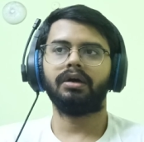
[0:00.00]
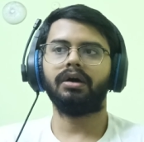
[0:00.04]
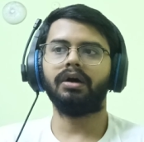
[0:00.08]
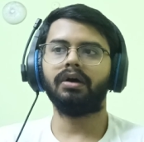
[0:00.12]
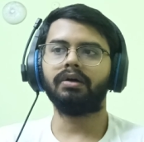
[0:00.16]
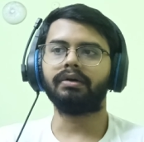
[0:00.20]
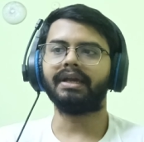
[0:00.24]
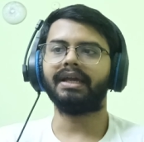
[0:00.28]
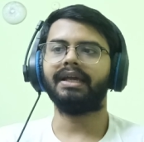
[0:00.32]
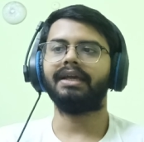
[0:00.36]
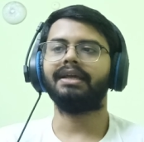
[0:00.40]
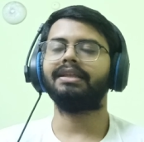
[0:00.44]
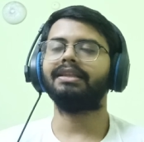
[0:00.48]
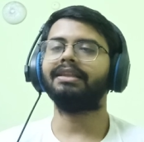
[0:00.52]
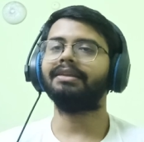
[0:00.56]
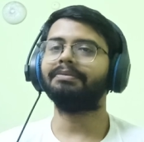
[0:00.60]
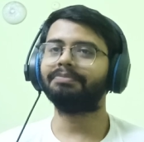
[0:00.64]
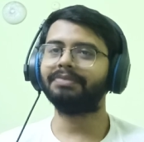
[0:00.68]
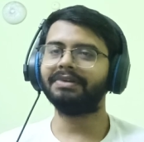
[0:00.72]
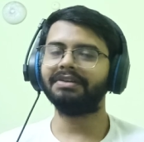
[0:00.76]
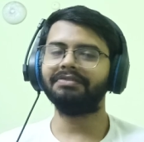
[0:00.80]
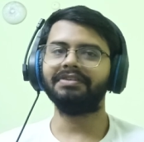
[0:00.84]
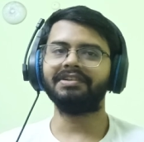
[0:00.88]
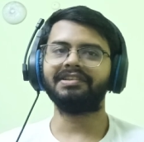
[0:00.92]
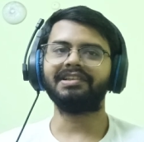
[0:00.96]
Okay, the
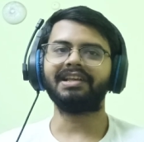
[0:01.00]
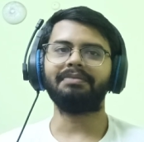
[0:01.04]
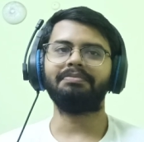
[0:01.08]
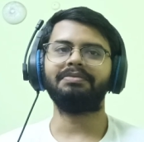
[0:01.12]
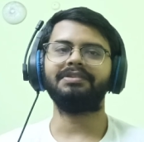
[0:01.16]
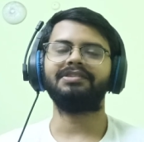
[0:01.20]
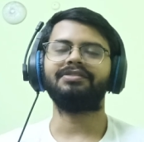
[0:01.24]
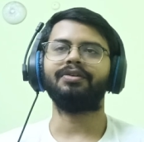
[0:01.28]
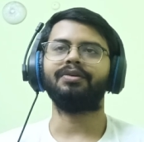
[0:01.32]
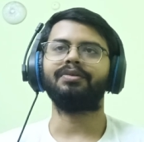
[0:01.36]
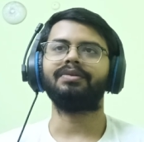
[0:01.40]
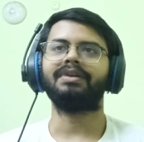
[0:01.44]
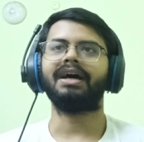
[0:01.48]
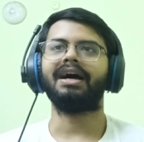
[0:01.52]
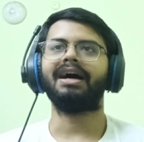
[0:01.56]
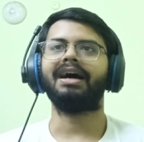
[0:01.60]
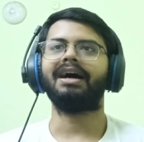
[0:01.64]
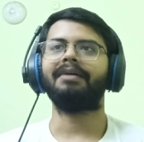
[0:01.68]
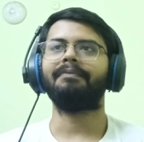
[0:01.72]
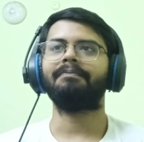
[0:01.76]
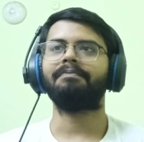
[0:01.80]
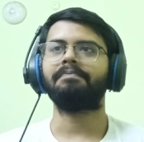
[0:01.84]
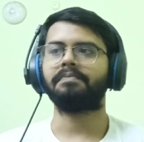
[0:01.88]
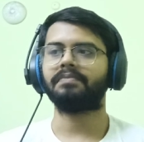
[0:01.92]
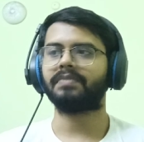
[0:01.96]
previous episode,
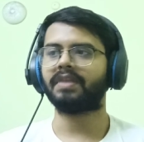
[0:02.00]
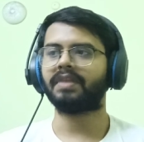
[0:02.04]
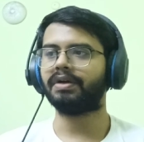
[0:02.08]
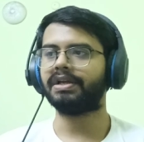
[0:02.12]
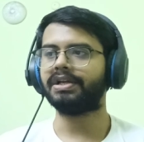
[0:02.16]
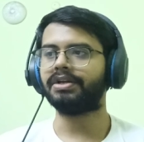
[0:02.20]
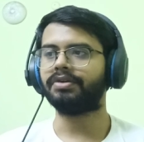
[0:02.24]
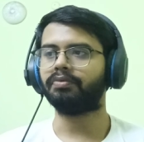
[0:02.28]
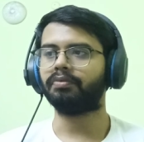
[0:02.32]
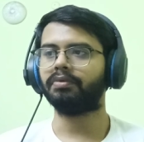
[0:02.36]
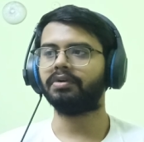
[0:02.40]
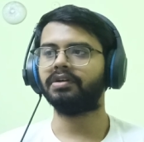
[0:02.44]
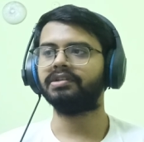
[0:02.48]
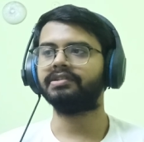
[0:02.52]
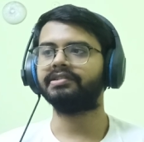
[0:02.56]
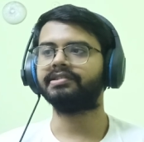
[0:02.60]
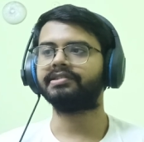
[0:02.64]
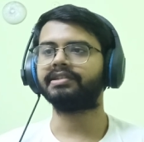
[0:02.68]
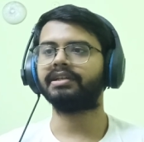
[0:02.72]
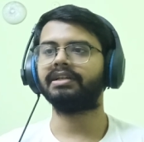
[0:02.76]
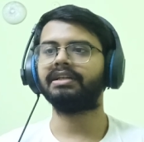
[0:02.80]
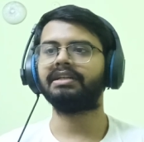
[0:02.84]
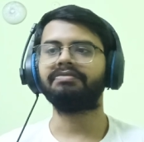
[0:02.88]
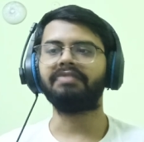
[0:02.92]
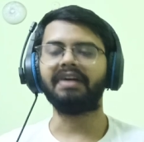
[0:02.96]
it was
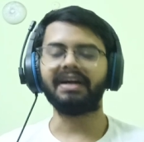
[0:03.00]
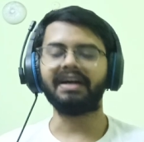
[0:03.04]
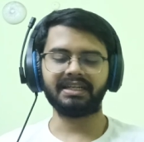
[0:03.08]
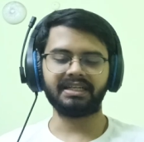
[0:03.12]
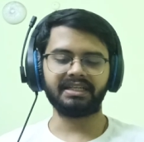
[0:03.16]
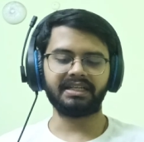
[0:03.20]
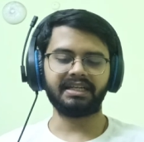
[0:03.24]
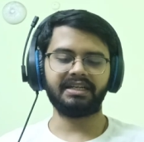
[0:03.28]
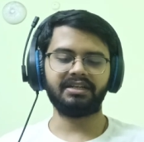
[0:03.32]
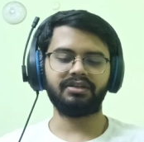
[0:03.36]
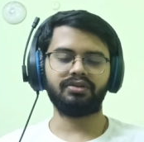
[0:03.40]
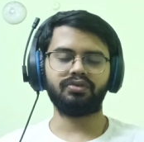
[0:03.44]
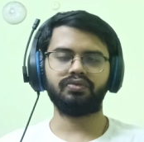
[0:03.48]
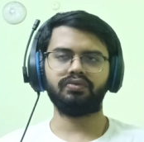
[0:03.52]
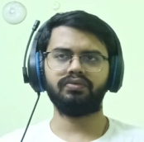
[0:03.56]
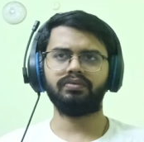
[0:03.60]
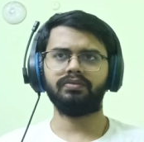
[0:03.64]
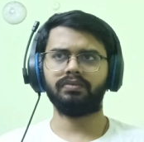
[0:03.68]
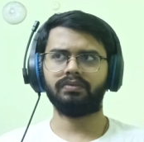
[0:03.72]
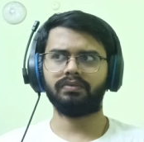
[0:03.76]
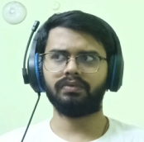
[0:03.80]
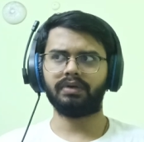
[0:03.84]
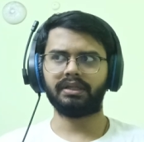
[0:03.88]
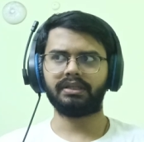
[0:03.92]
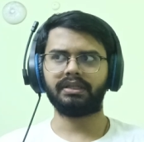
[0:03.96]
divided
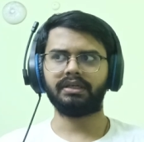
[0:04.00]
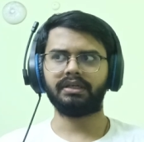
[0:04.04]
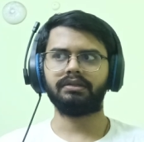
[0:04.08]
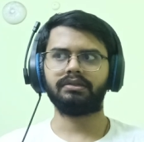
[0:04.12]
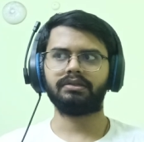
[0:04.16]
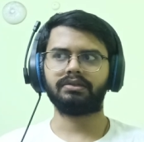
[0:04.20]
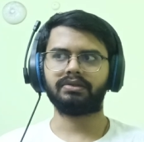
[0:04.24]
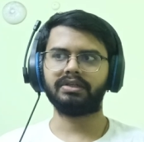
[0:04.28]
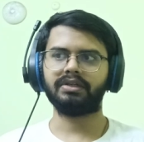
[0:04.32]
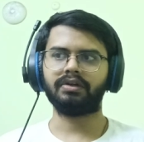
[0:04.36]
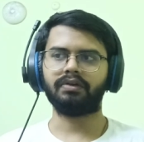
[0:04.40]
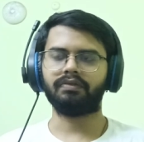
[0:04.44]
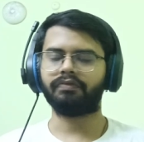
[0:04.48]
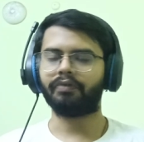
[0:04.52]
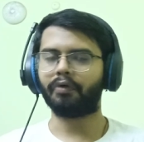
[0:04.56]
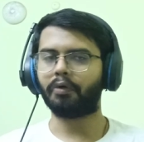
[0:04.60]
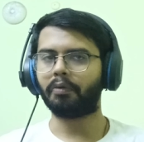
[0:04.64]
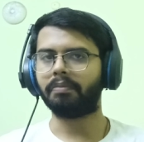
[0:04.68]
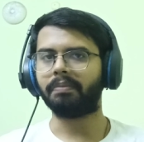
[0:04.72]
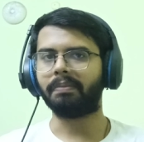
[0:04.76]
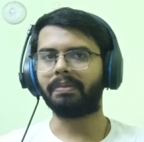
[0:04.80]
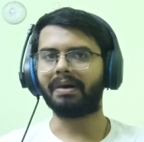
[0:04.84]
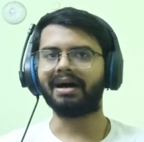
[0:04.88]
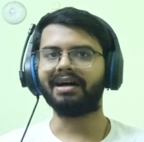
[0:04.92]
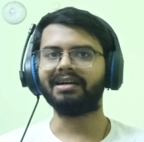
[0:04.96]
into I think 3 or
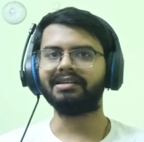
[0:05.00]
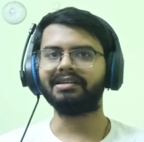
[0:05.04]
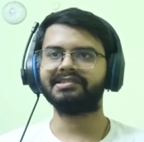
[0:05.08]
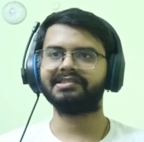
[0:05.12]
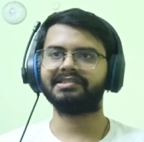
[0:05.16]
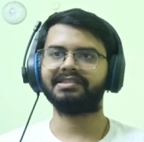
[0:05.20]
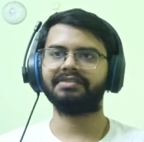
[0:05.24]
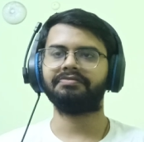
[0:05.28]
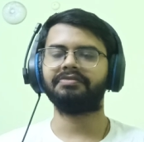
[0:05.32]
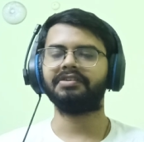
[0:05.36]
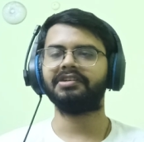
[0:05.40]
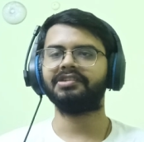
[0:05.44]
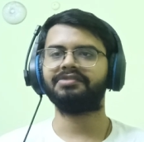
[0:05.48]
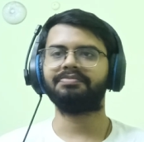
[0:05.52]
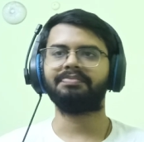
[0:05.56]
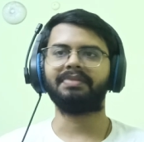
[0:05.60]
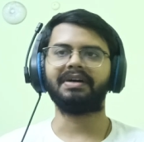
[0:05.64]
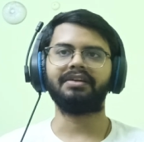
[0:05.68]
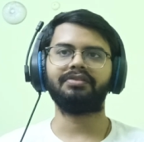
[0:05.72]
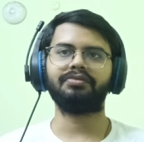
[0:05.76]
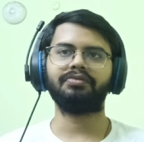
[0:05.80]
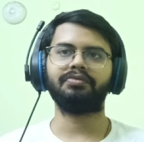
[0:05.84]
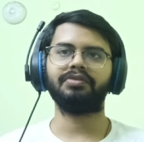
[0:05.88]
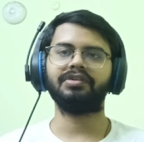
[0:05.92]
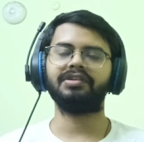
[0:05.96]
4 parts. The first
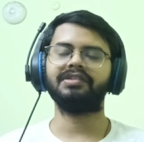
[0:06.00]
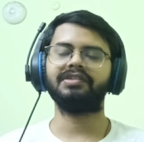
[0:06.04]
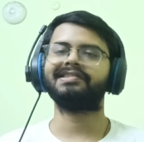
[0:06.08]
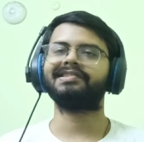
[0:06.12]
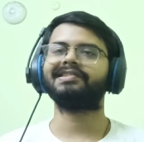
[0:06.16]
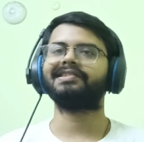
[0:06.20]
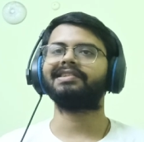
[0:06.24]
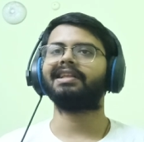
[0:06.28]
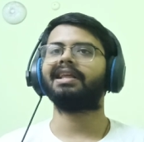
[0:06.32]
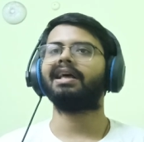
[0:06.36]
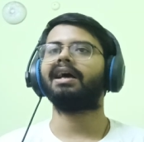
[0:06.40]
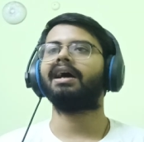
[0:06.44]
part was